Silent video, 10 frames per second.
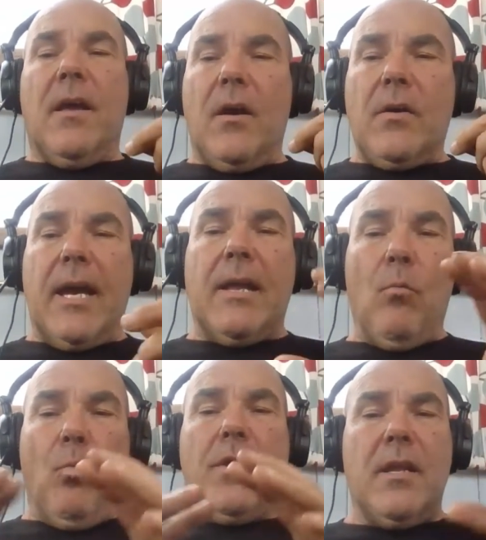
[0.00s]
okay,
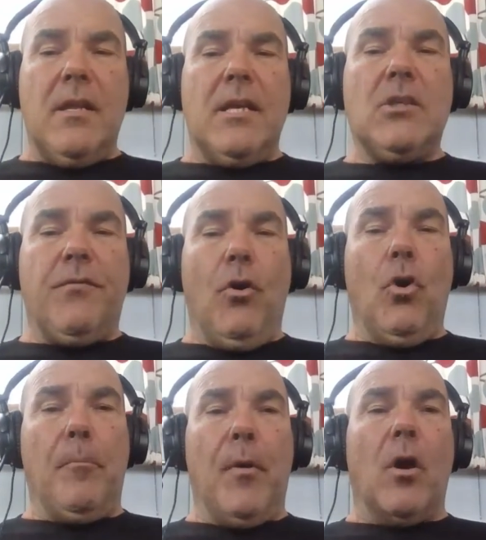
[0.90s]
within these
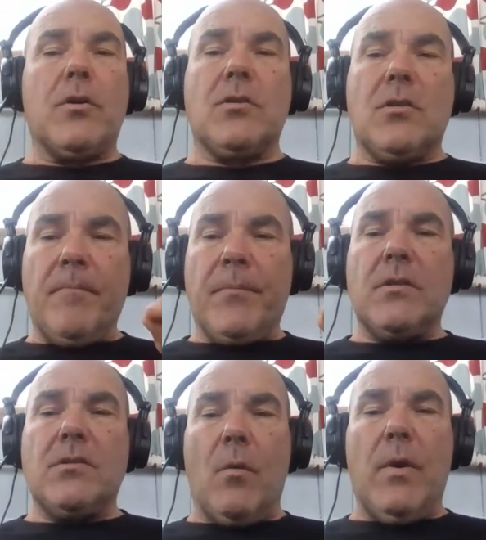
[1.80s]
4 blocks,
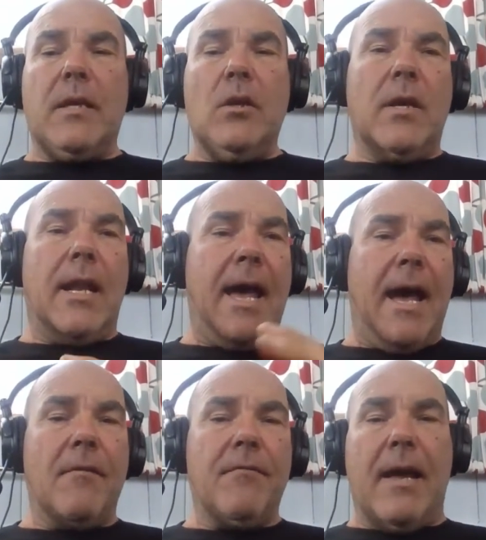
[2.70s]
so you can
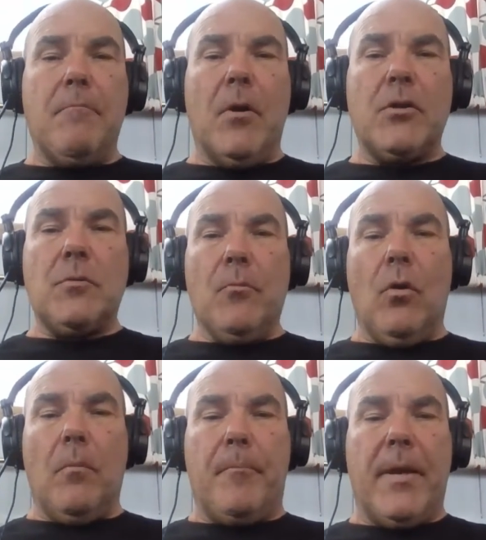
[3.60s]
have a much
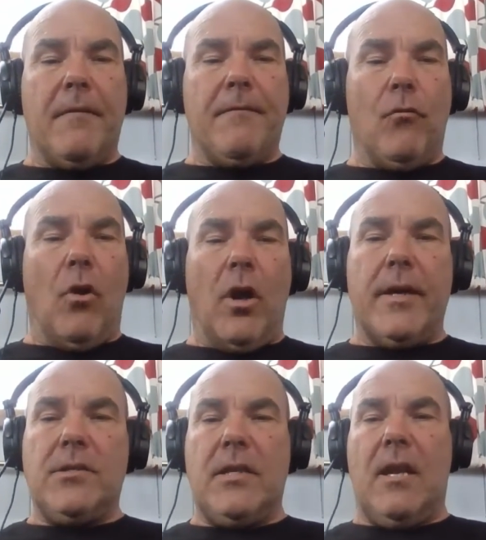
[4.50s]
more bigger
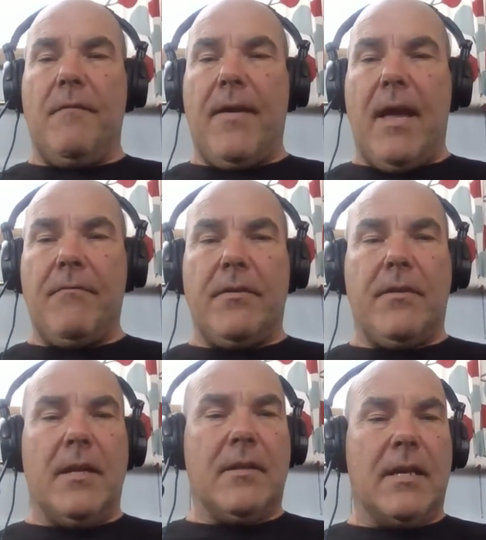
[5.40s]
variety of
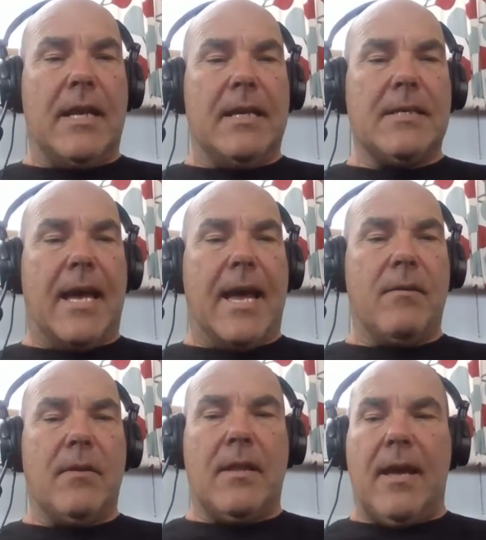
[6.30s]
everything that is
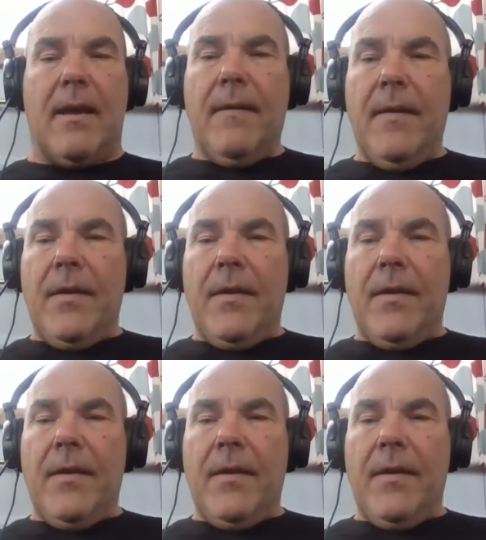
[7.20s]
out there.